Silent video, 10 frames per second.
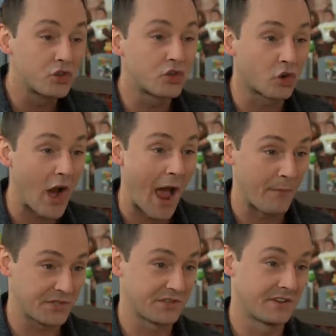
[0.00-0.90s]

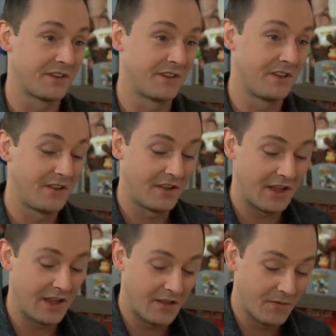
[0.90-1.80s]
Traps,
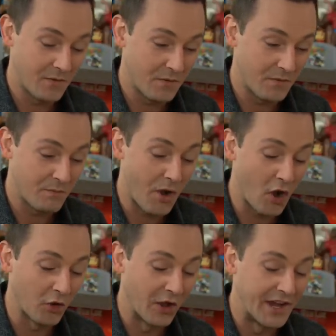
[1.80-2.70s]

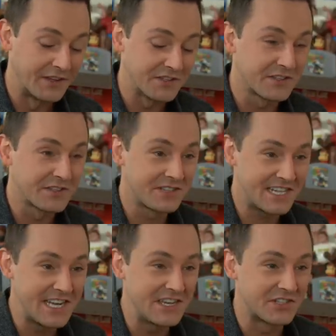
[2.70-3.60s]
parlays,
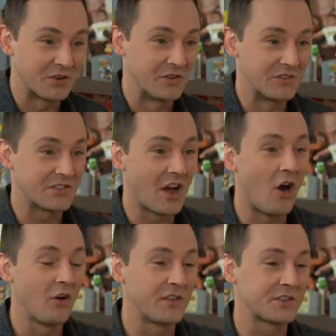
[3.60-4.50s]
teasers,
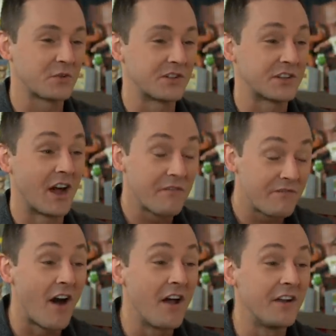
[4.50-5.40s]
all this sort of stuff,
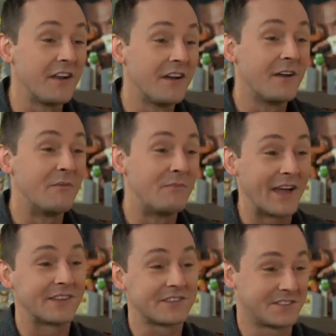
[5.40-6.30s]
fun
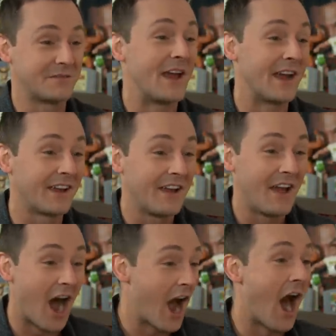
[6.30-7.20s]
bets to make.
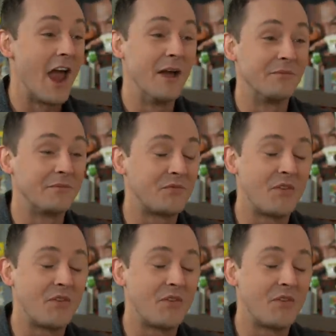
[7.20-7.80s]
Yes. I am